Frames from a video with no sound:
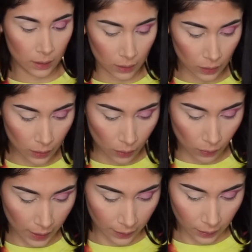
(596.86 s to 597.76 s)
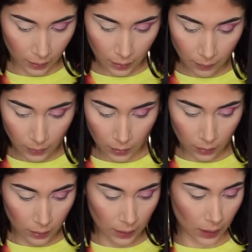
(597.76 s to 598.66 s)
So I think I'm
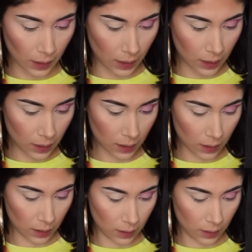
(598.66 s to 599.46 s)
gonna take